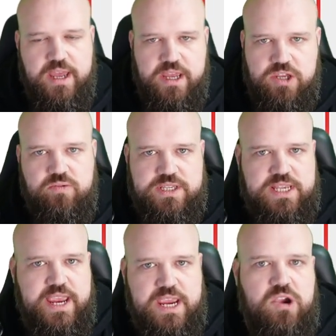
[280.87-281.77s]
you were
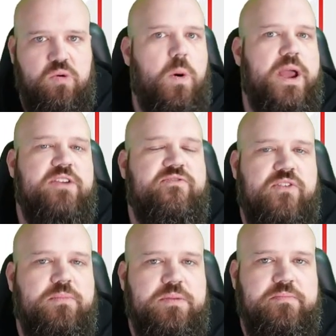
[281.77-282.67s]
taking away
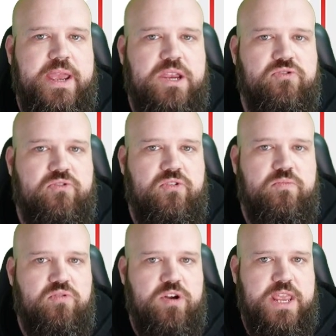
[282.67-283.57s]
from the main
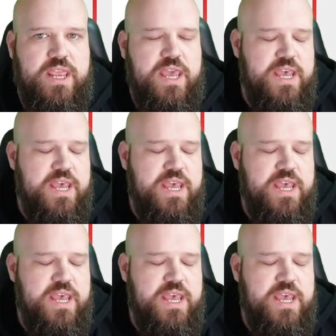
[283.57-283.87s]
Grand Prix.